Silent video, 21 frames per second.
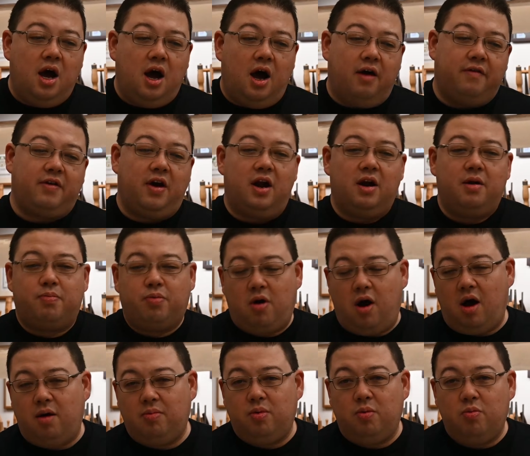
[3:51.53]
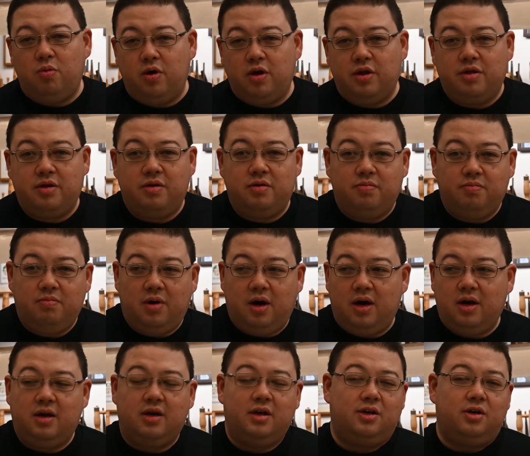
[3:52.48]
I've got a problem with
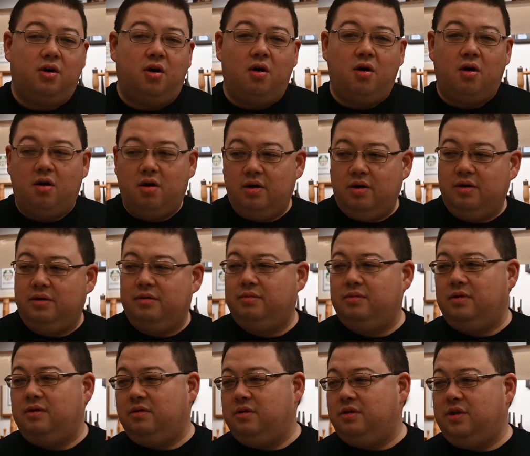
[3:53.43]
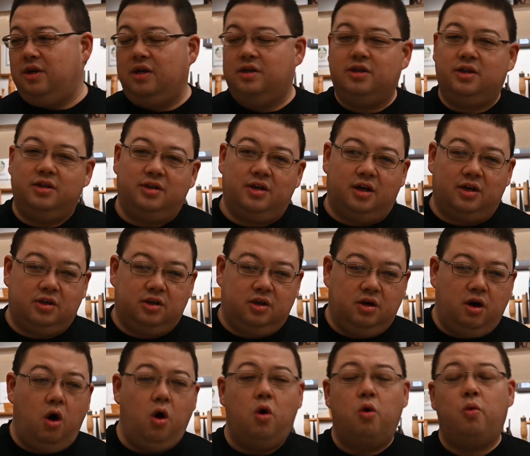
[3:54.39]
my guitar and such and such.
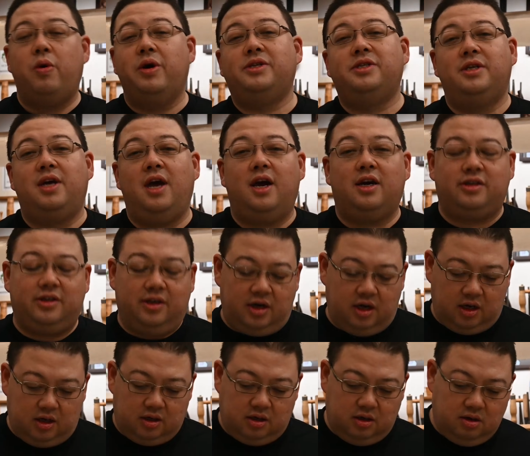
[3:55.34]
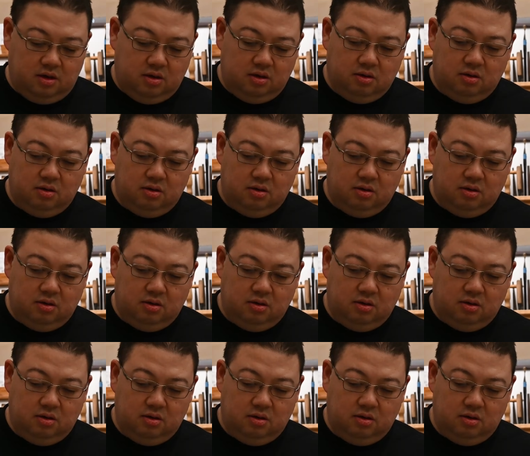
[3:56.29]
Oh, what's the action height?